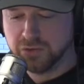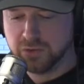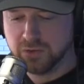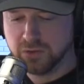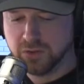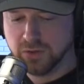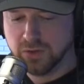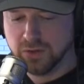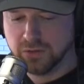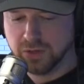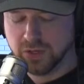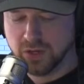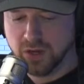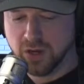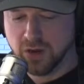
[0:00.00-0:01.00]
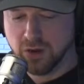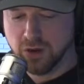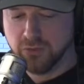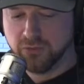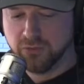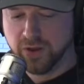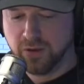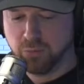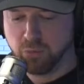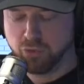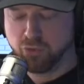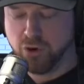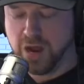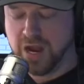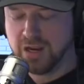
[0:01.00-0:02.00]
There's a cutoff, and
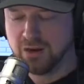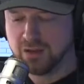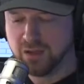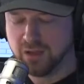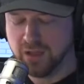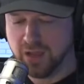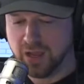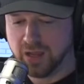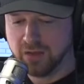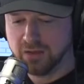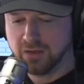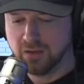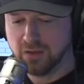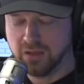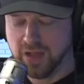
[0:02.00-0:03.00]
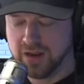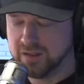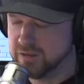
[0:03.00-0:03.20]
prior to that, a lot of